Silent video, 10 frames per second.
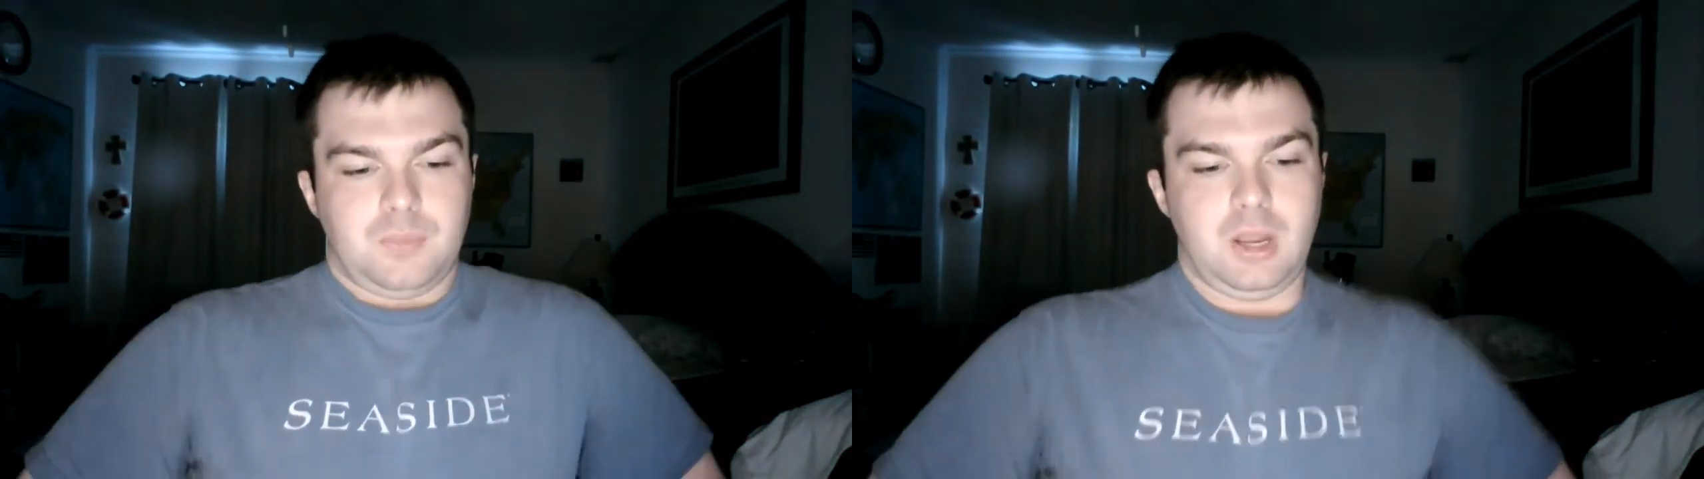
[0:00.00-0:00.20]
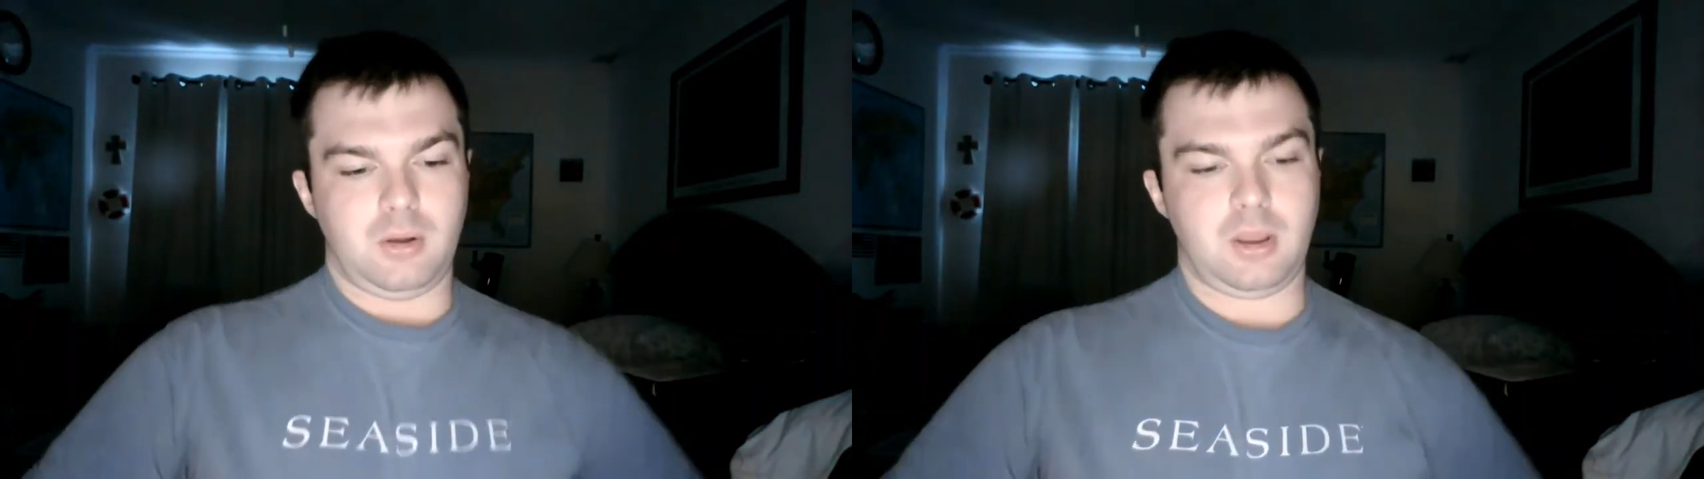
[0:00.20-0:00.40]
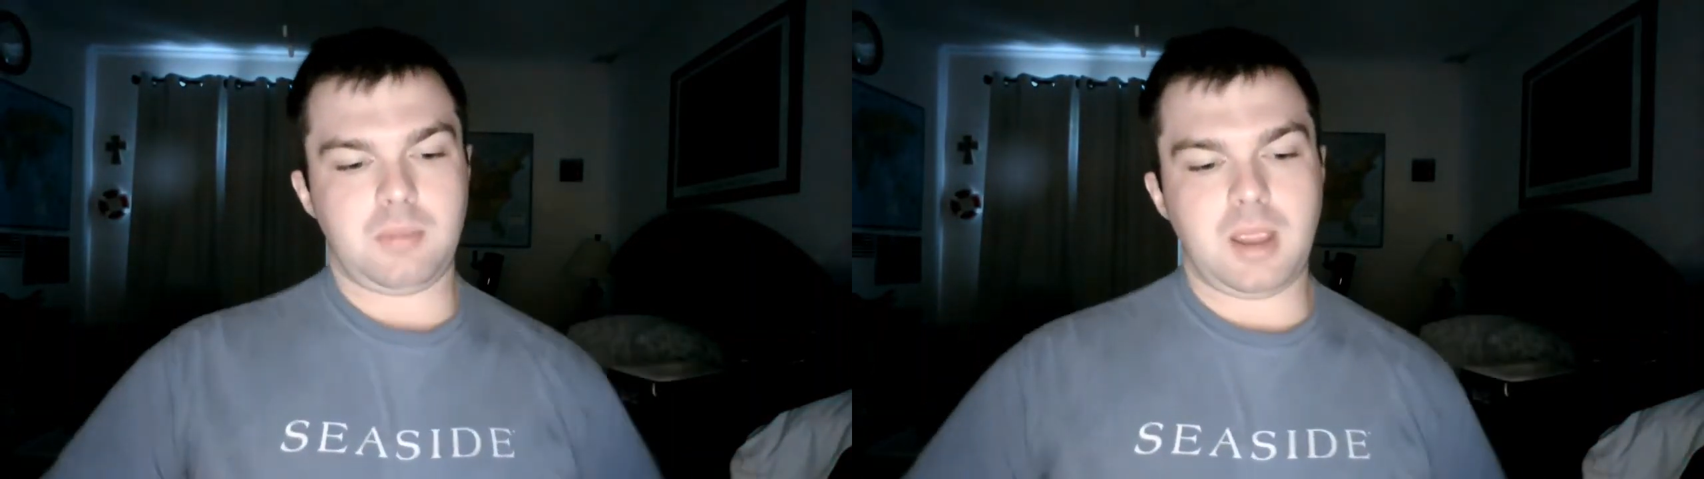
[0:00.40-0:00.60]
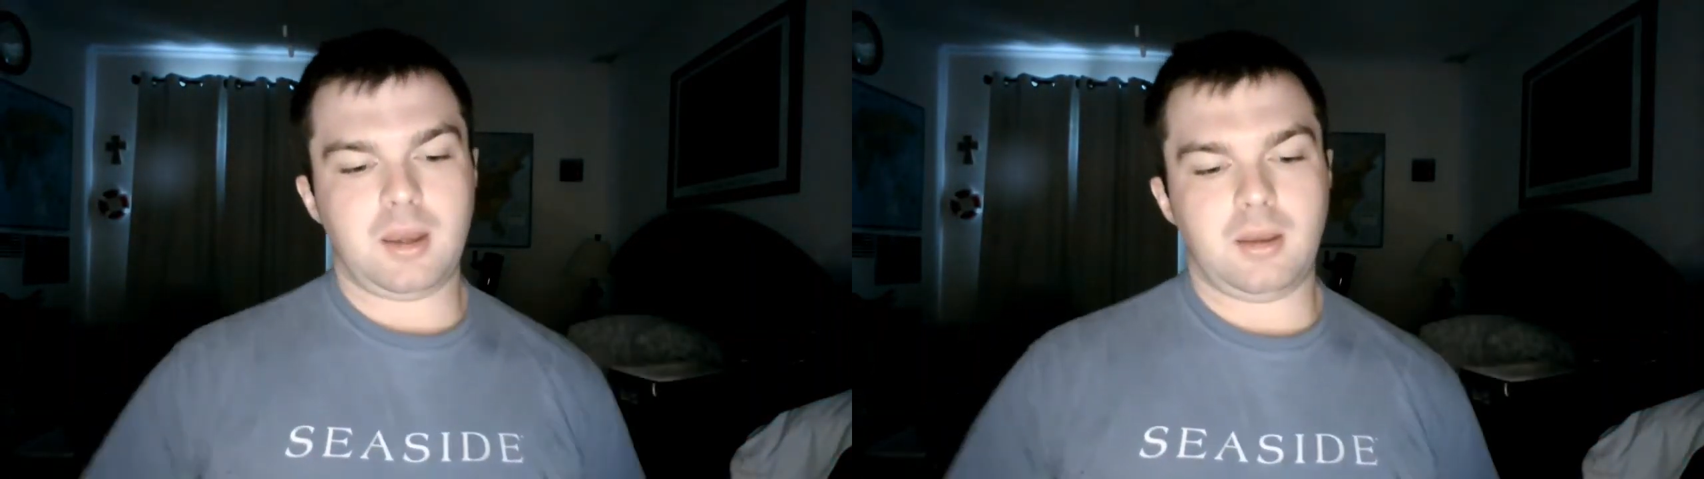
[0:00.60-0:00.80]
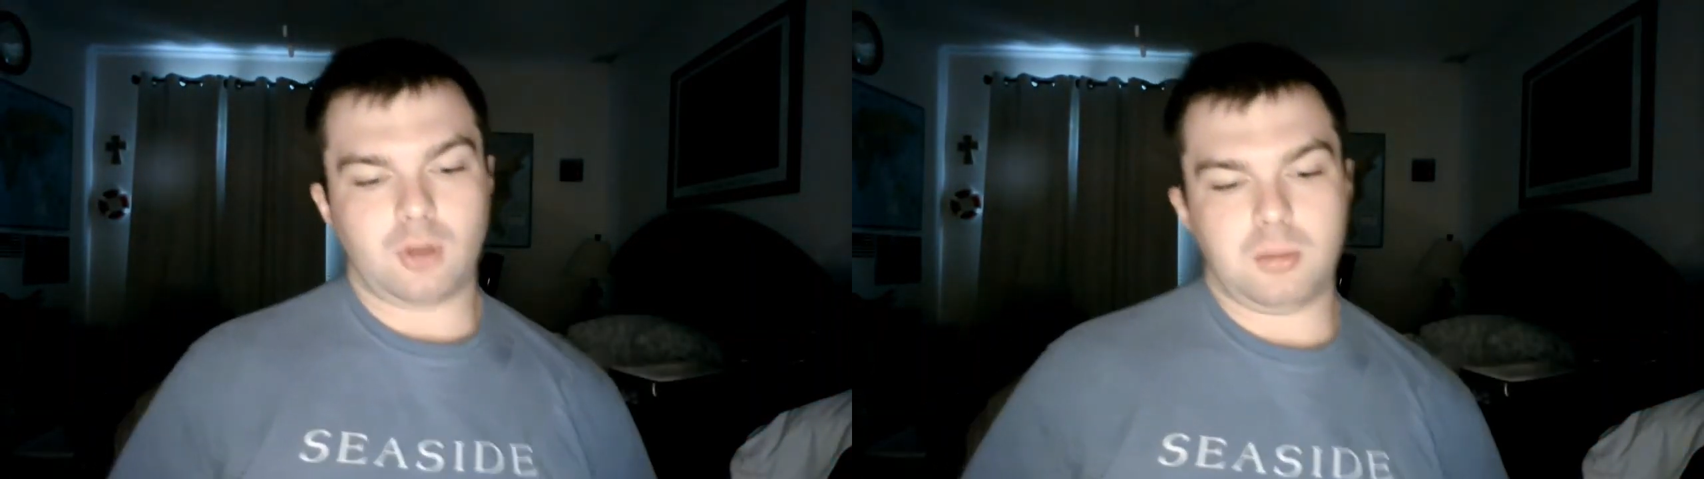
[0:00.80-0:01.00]

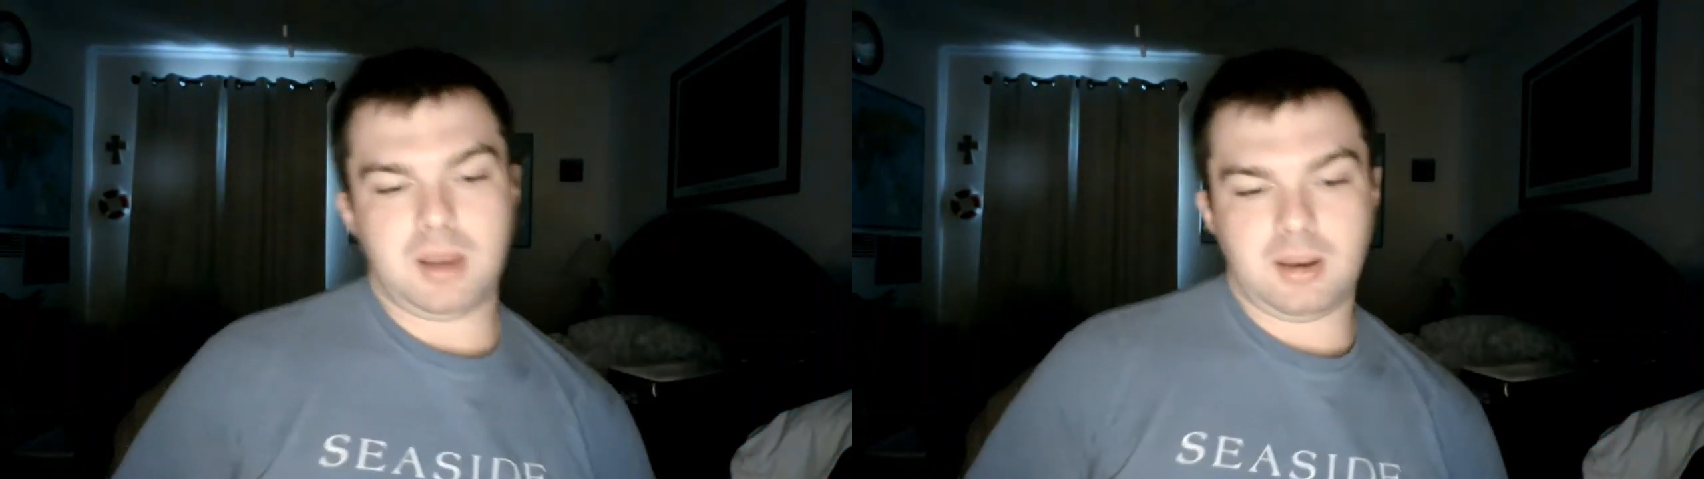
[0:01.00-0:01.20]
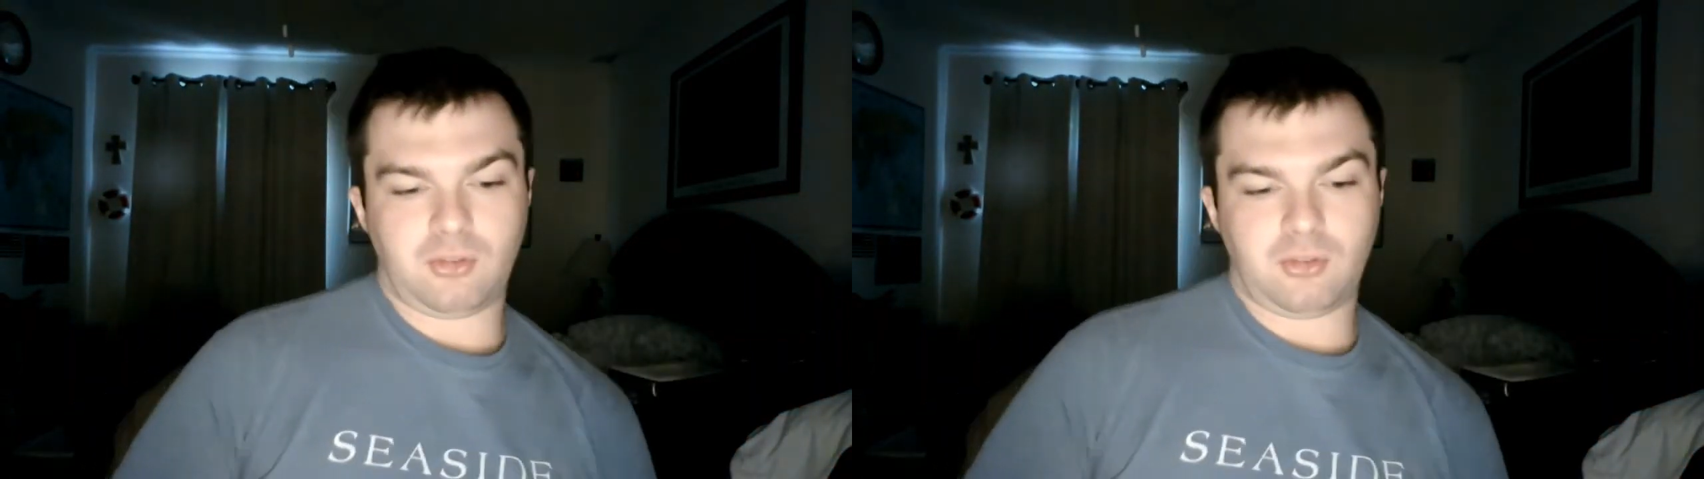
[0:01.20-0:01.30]
Humanity is going to be